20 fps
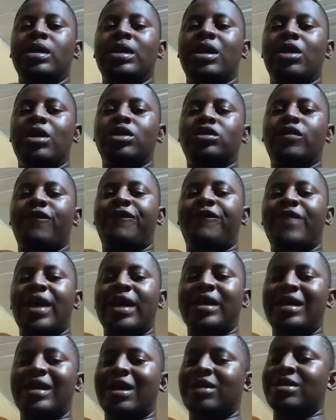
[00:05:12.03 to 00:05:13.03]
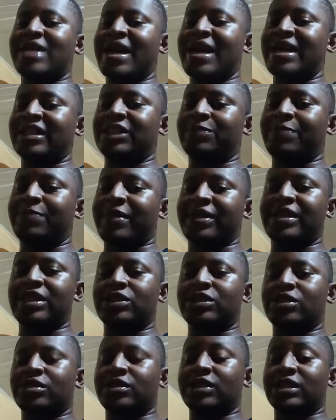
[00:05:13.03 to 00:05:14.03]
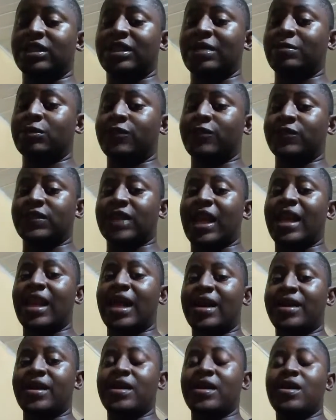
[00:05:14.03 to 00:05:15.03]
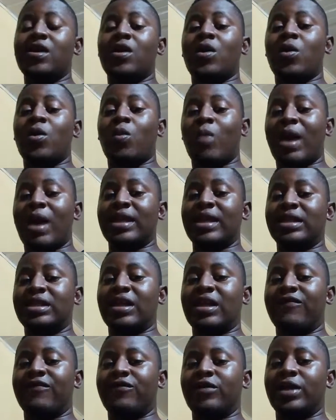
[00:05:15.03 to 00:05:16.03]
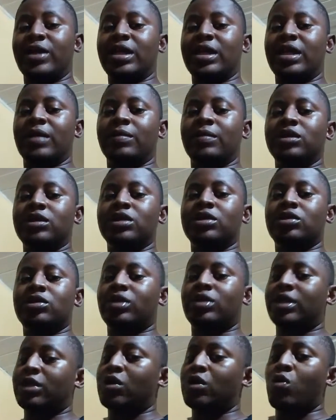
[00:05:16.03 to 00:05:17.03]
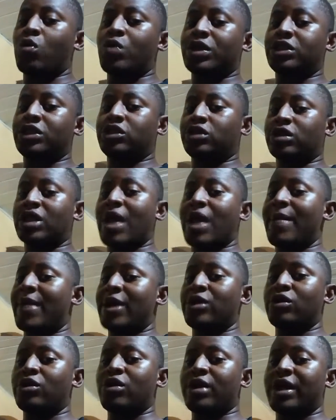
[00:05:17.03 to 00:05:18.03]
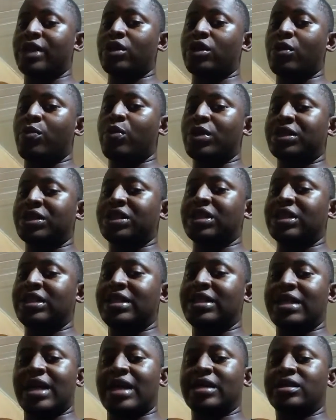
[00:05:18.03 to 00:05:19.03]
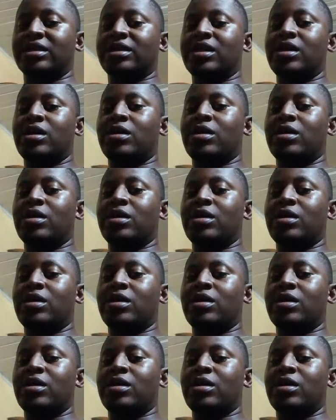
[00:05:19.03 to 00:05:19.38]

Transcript: Now also find out their expectations in terms of salary while interviewing them, so they don't waste your time and you don't end up wasting theirs.